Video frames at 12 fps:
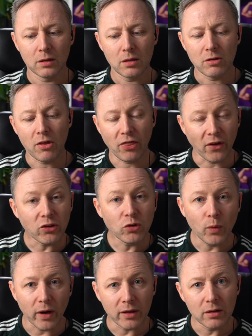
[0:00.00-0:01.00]
The third
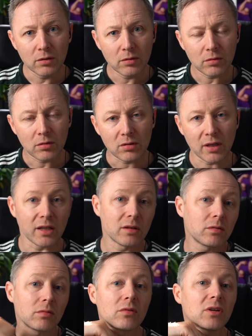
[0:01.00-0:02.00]
one that he
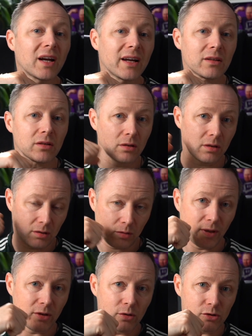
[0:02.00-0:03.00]
cracked, the
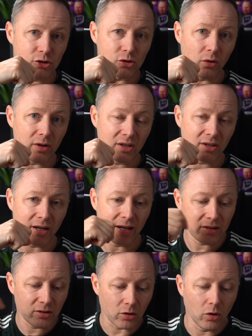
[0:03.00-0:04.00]
one whose jaw he
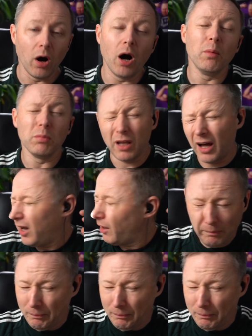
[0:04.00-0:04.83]
cracked, got up like